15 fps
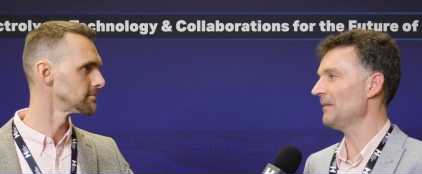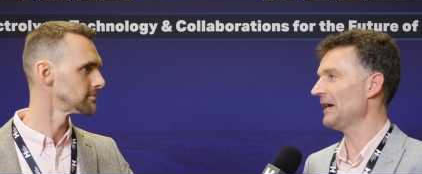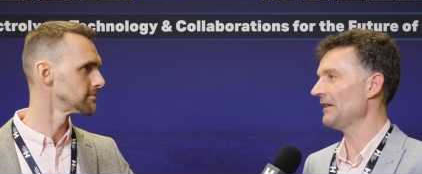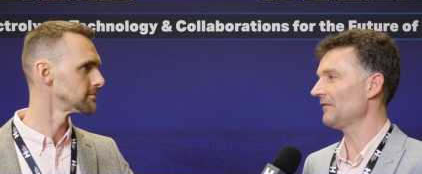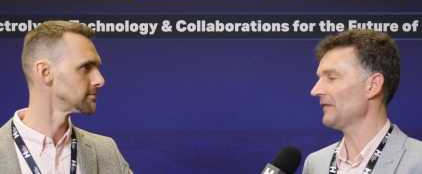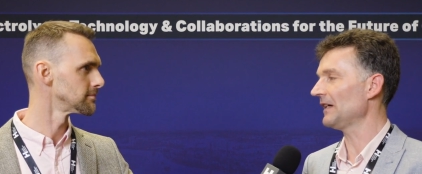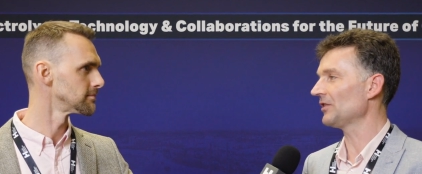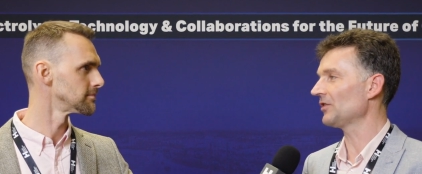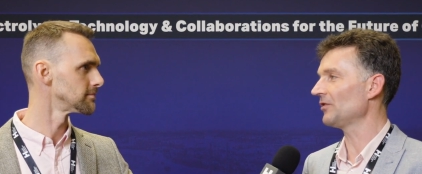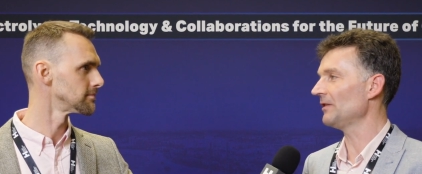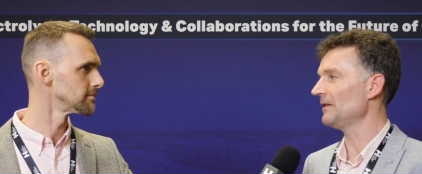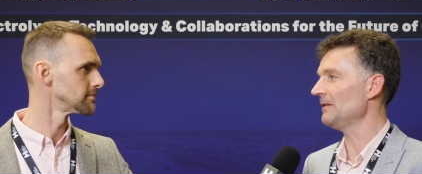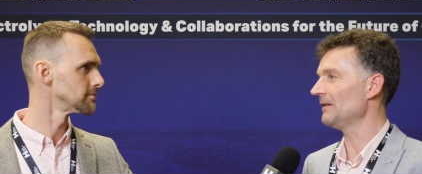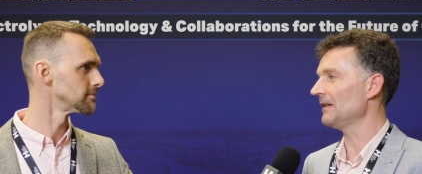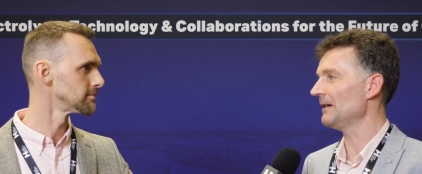Speaker 1: manufacture
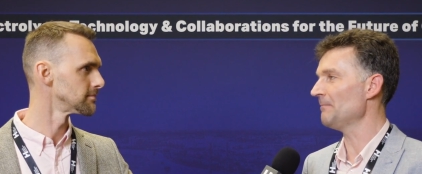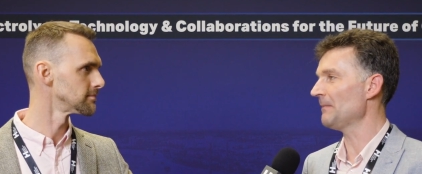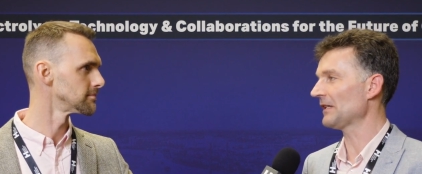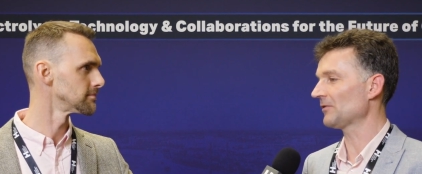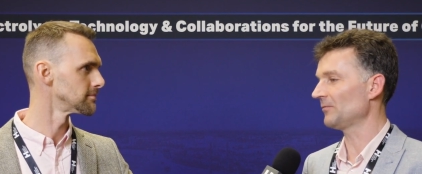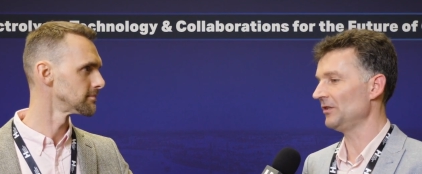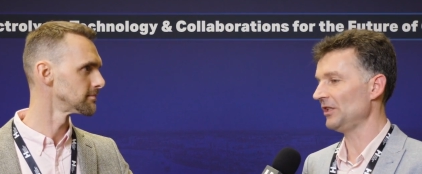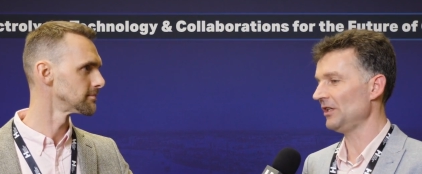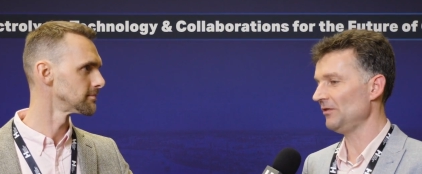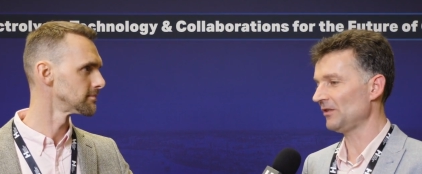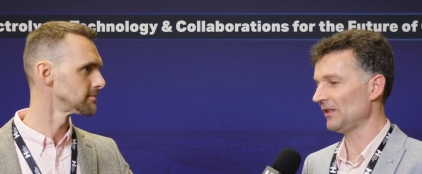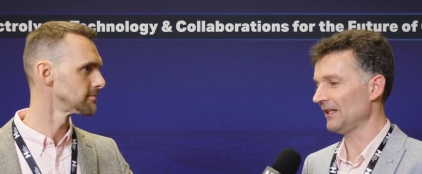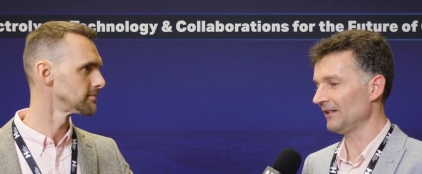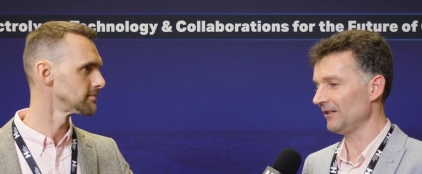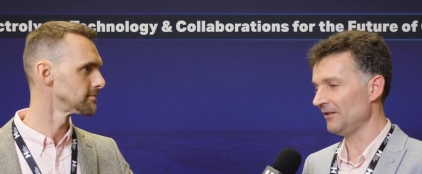and, and mass produce,
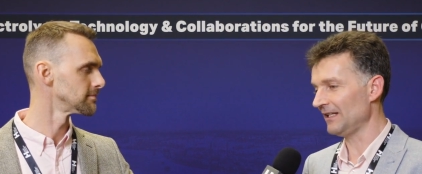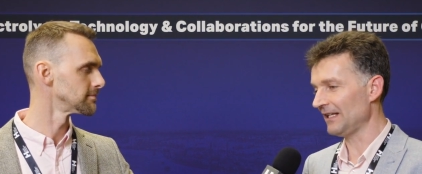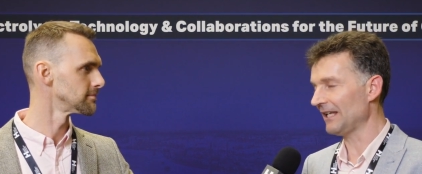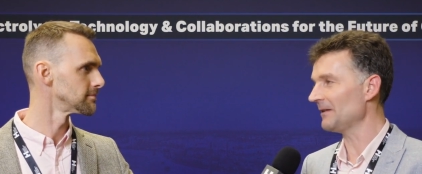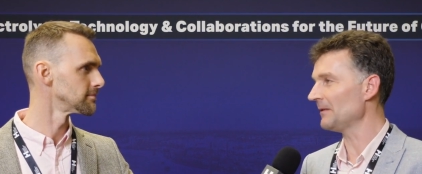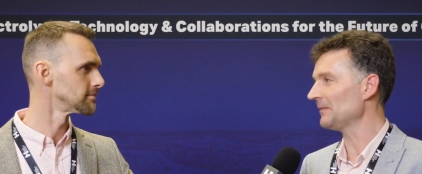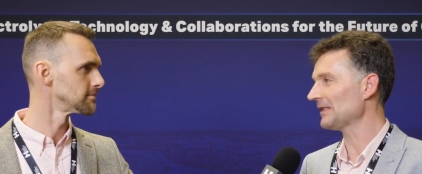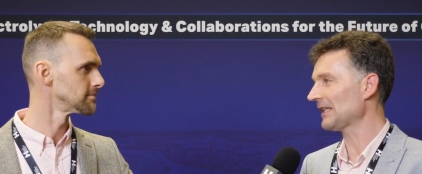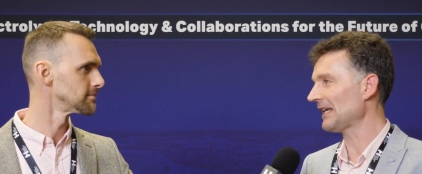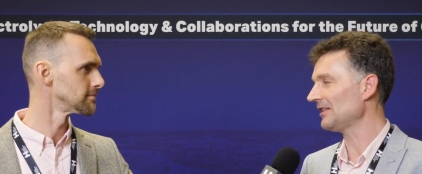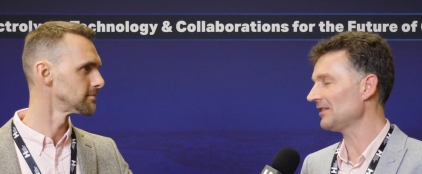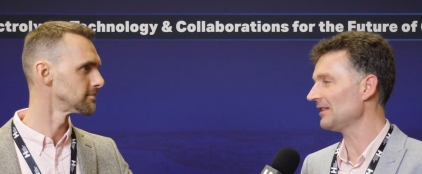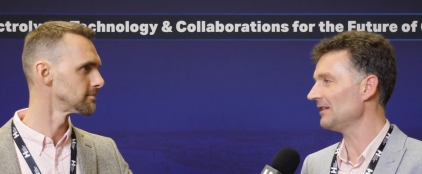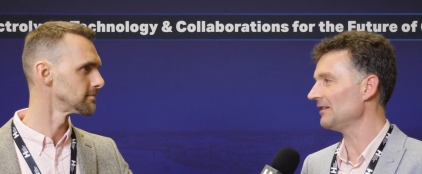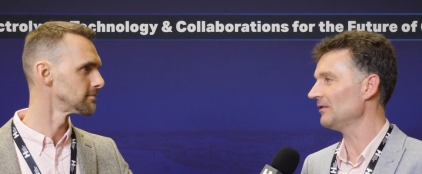including getting them
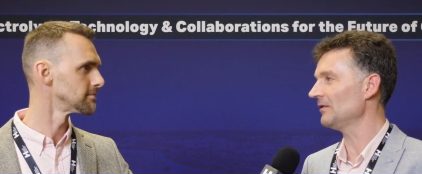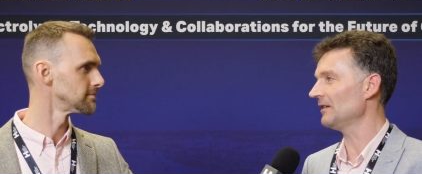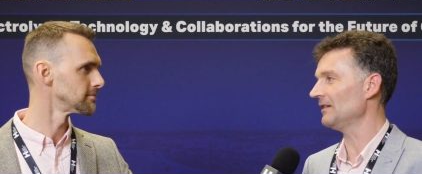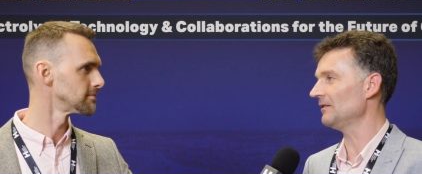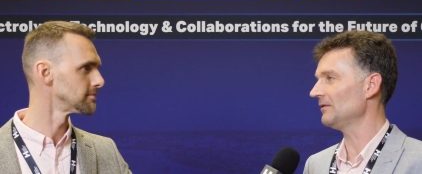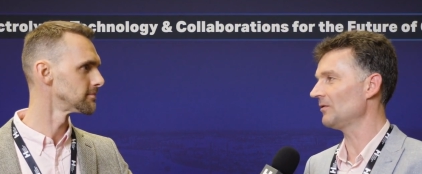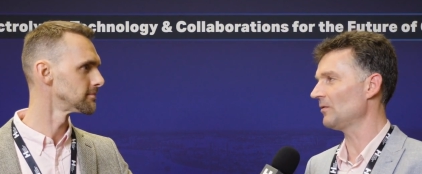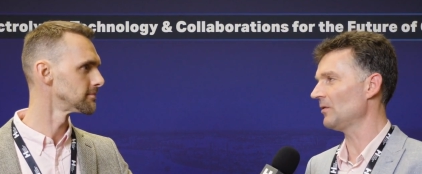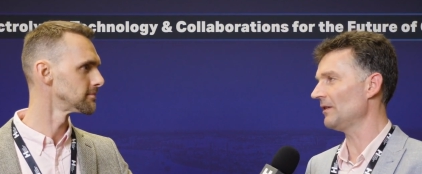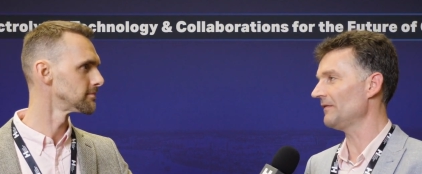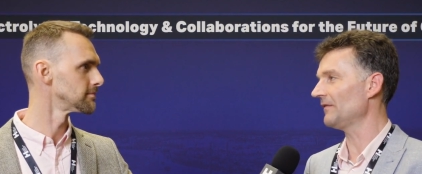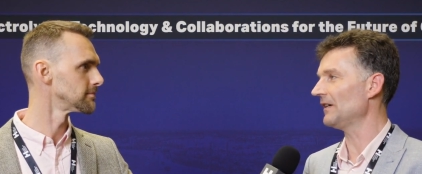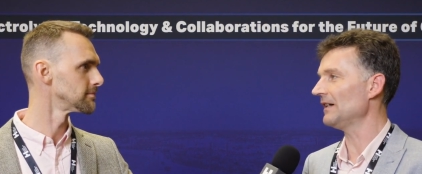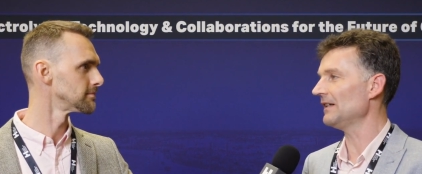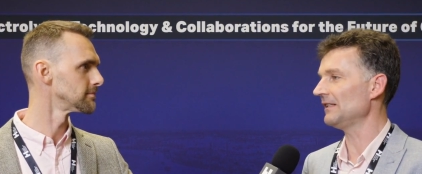tested and, and
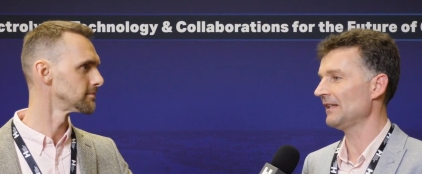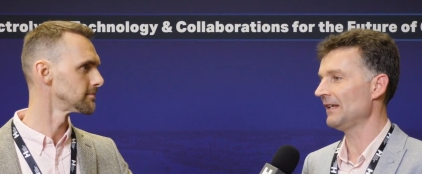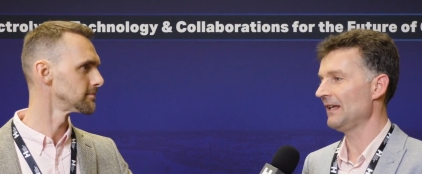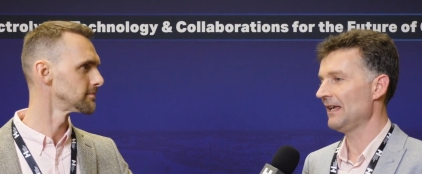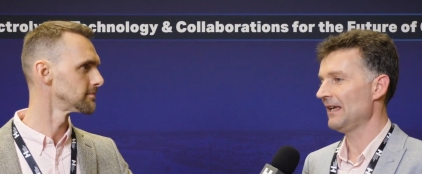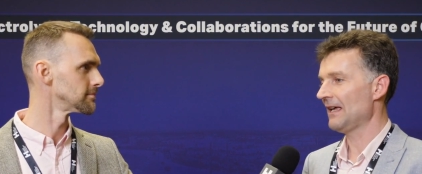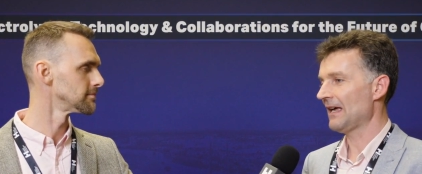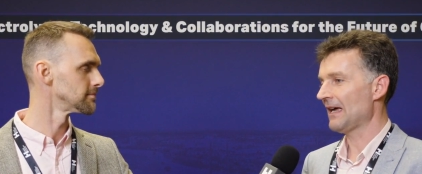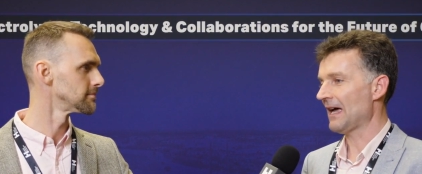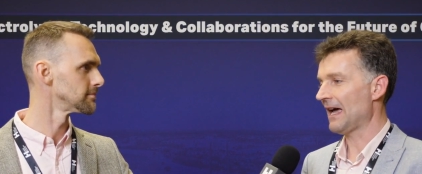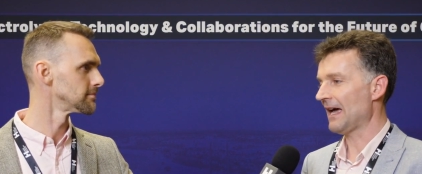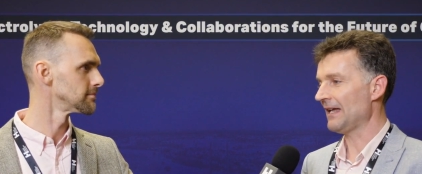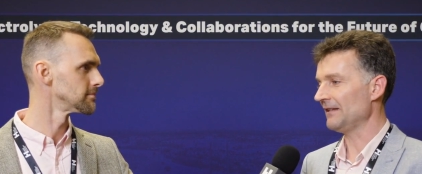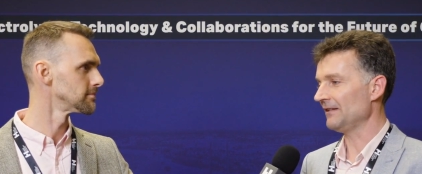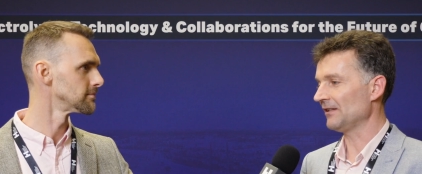qualified.
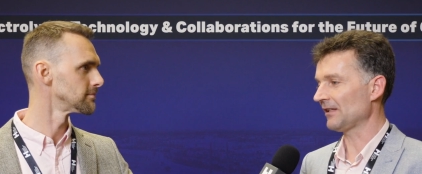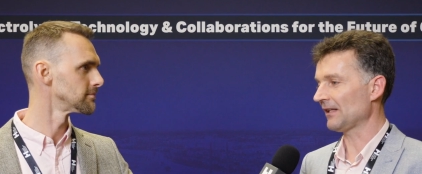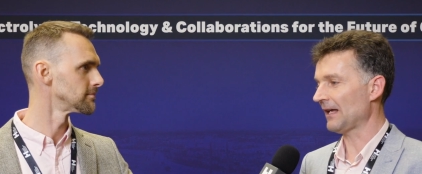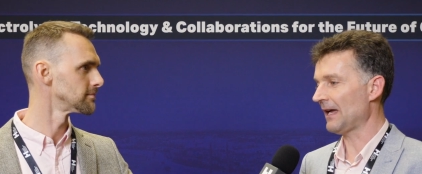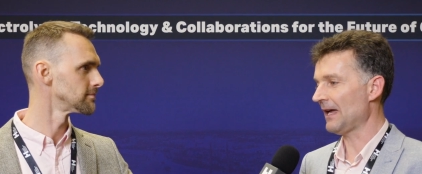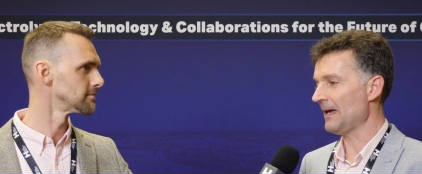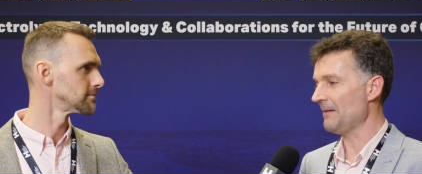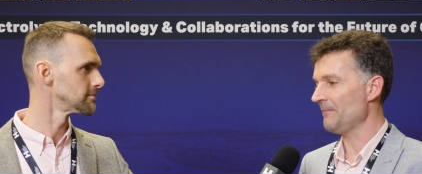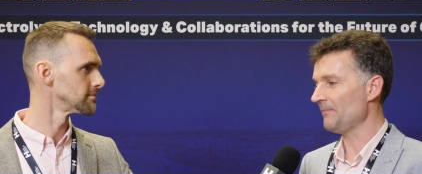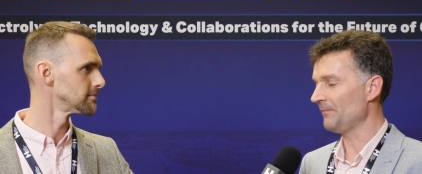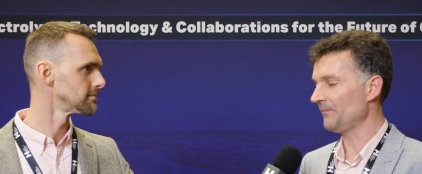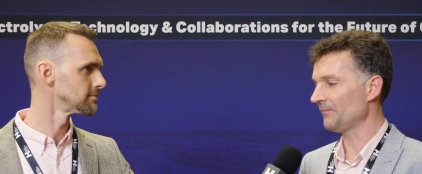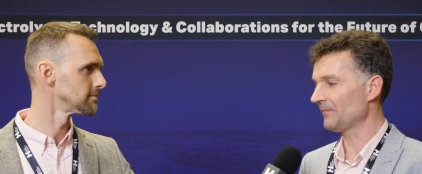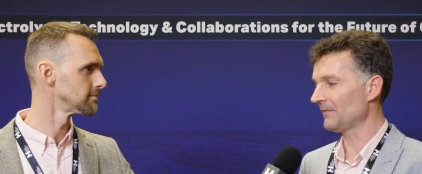And um,